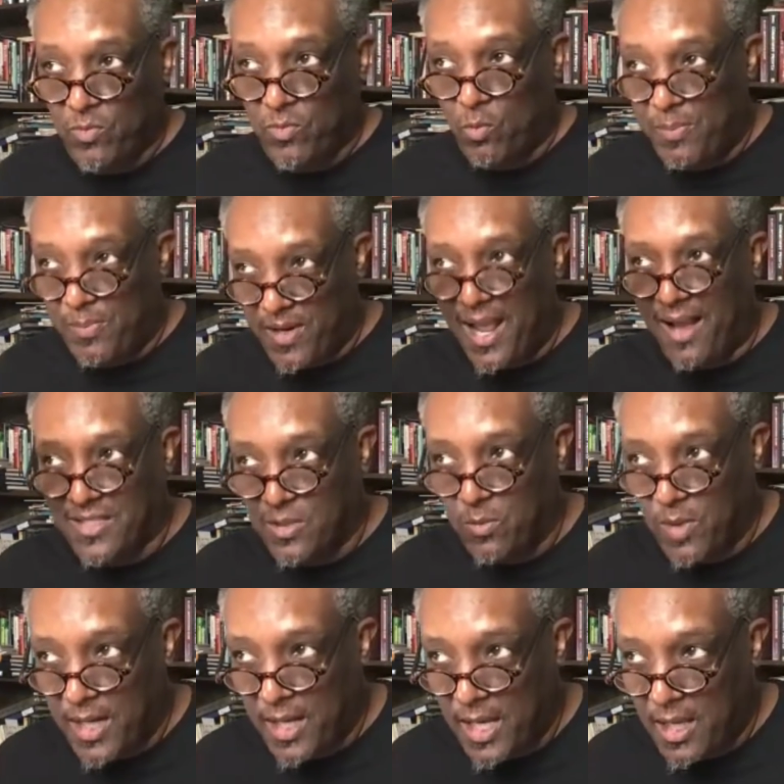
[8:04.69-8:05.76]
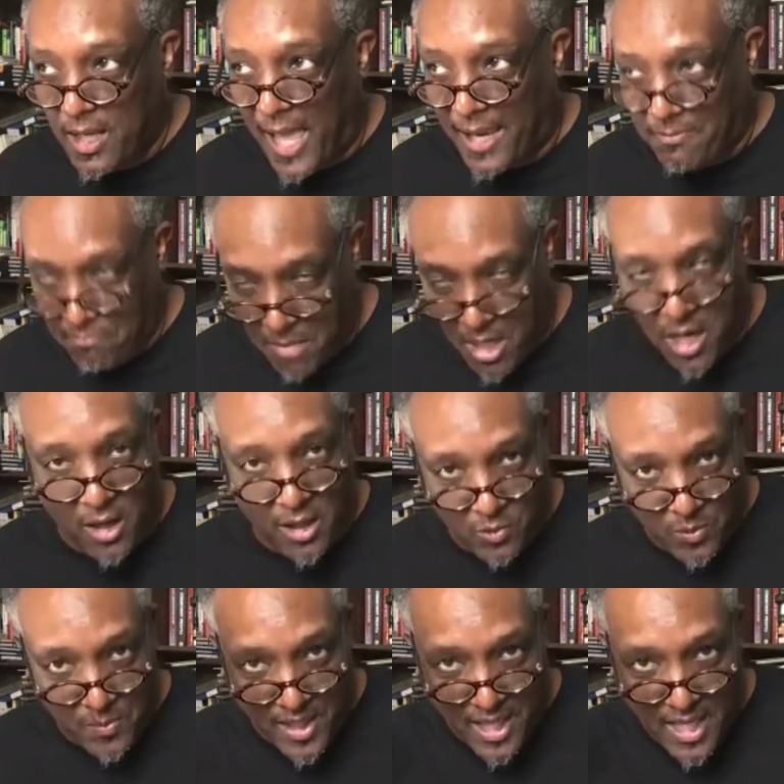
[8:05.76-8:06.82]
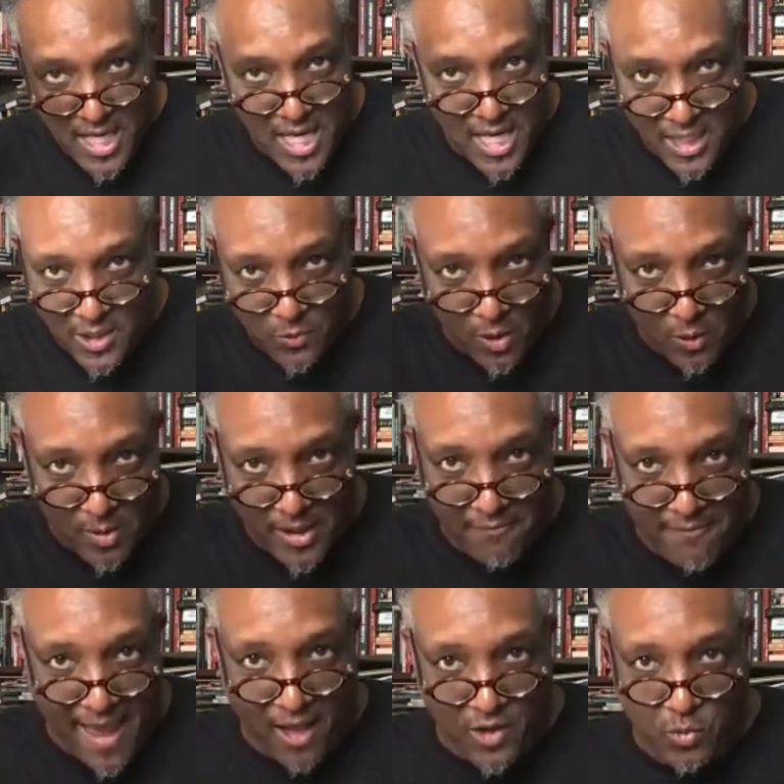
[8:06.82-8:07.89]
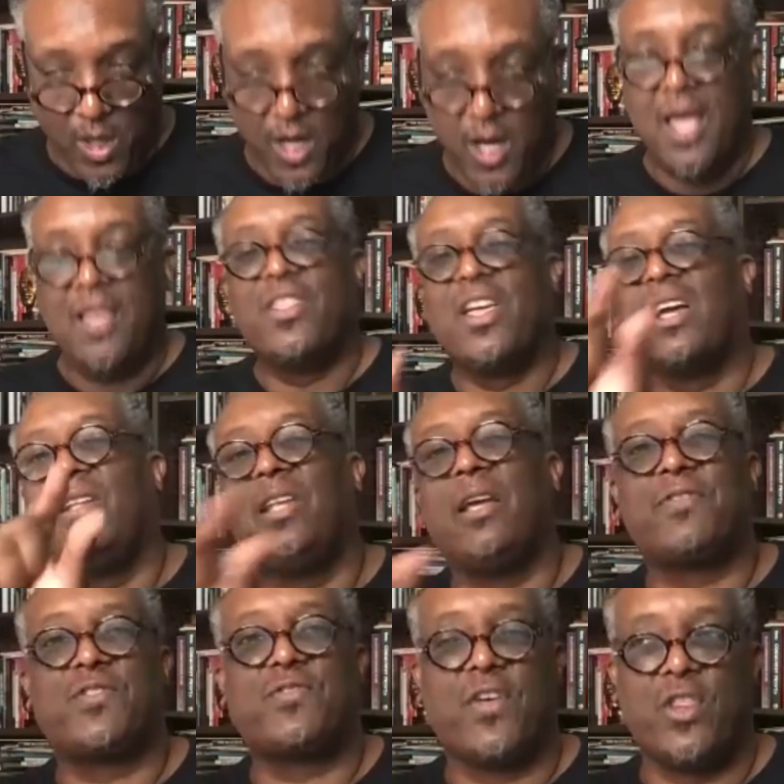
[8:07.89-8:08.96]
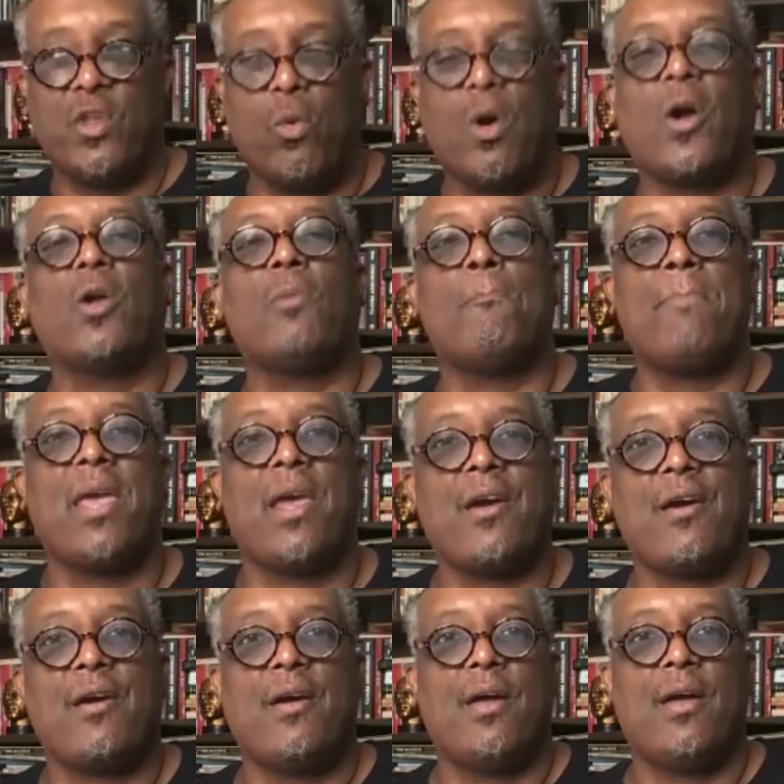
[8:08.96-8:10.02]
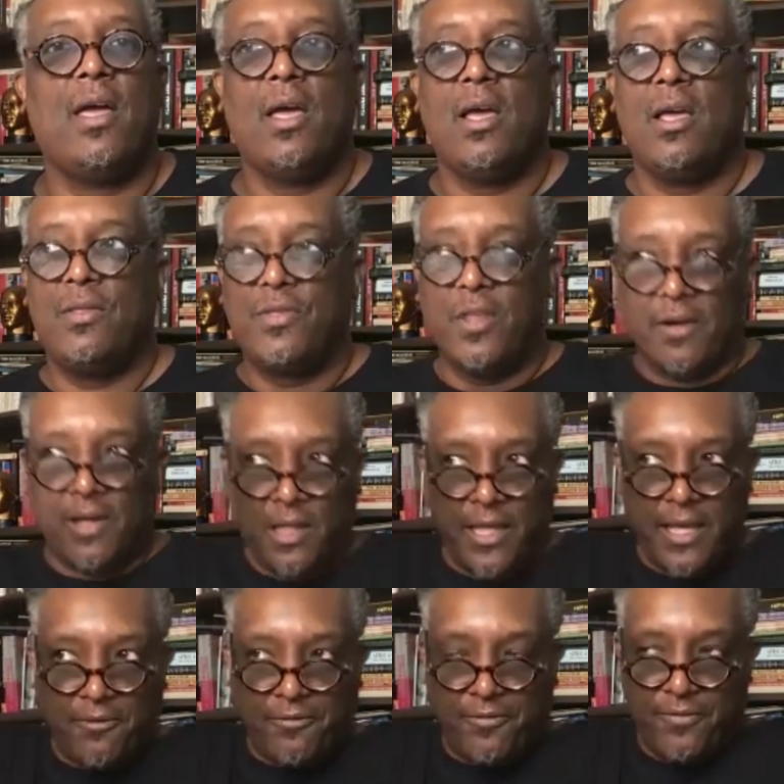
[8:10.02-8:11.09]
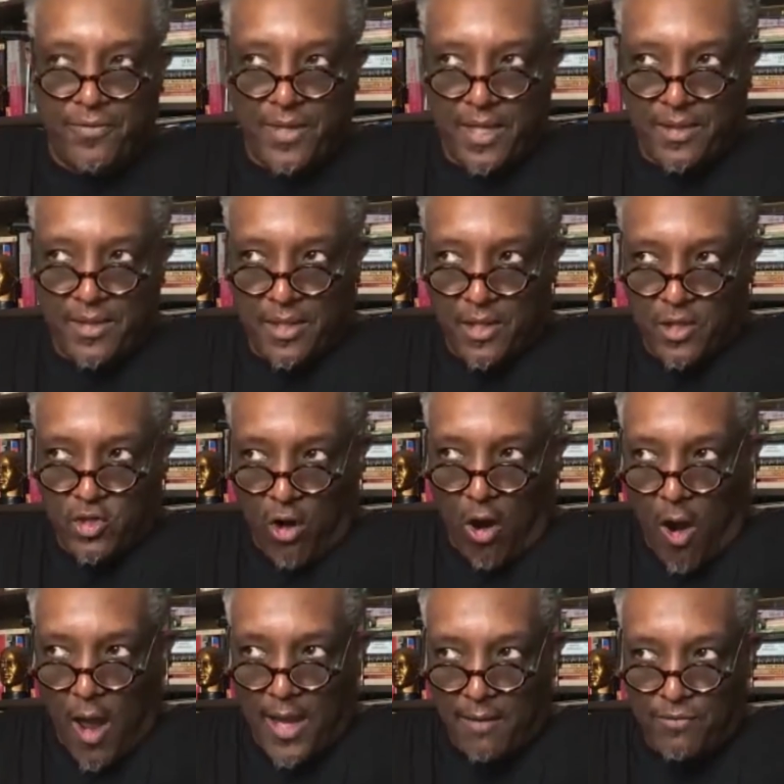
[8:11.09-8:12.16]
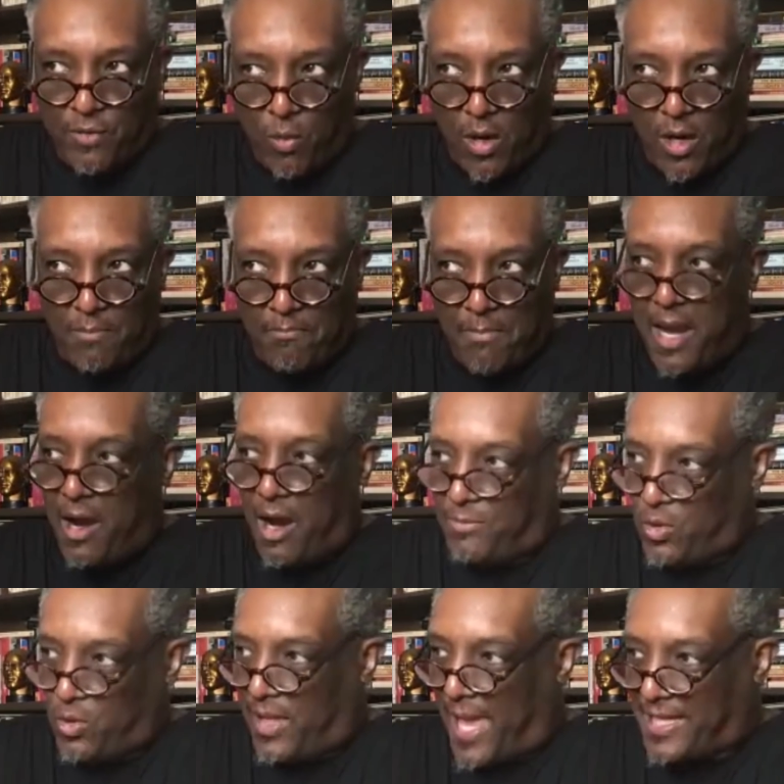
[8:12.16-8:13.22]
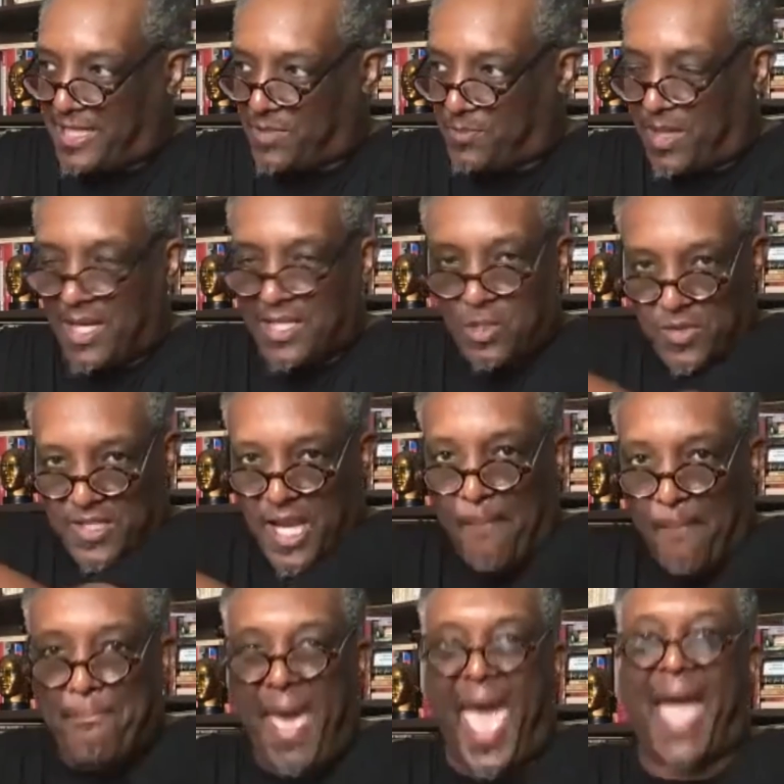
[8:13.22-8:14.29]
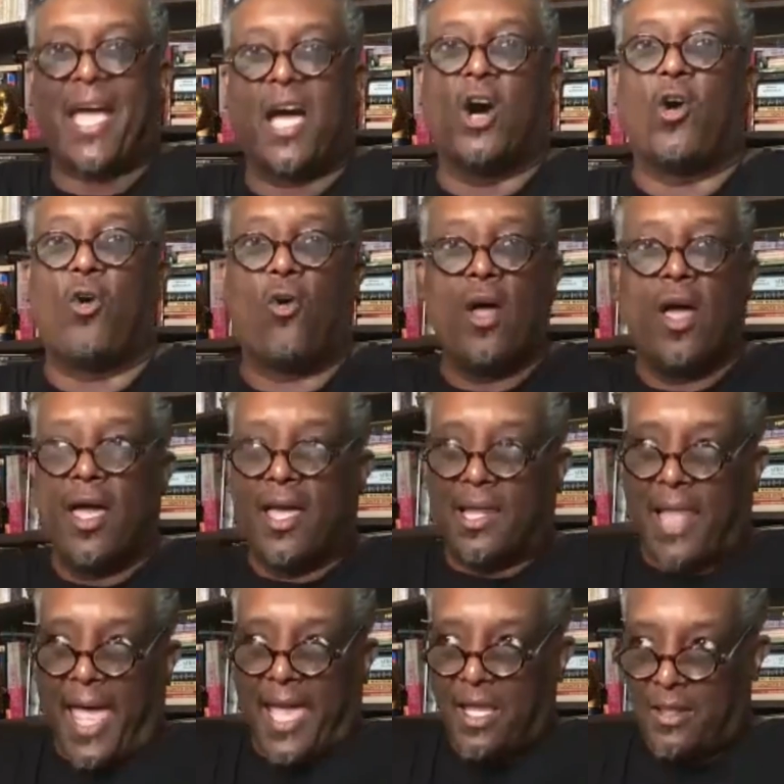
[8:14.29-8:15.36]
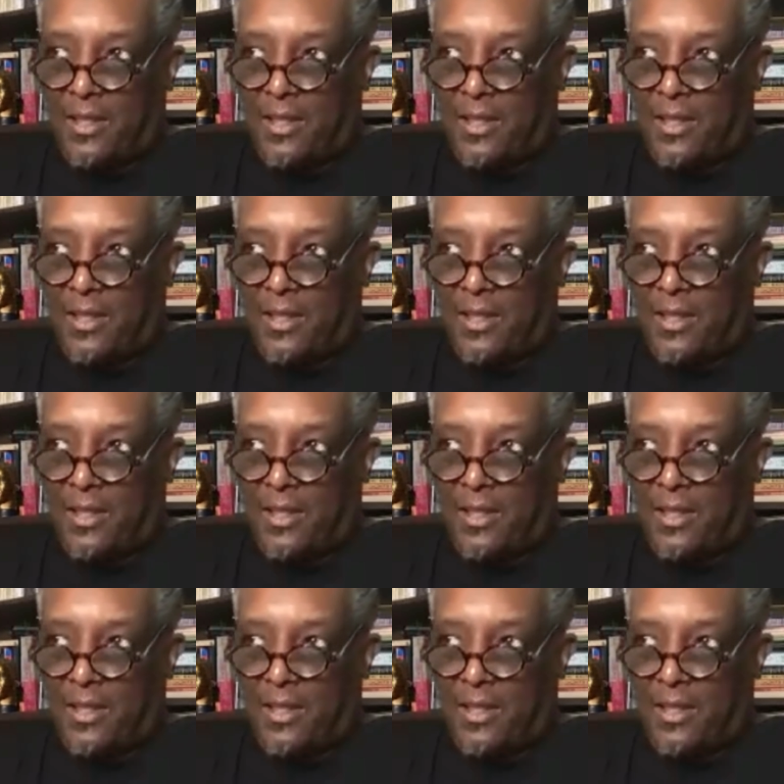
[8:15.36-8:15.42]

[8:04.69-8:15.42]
We pronounced it with like mir because we put an E in because we don't know where their vowels were. The glyphs for the word mir, the glyph, the drawing of the word mir, I'm doing like this because you see a backhoe. Like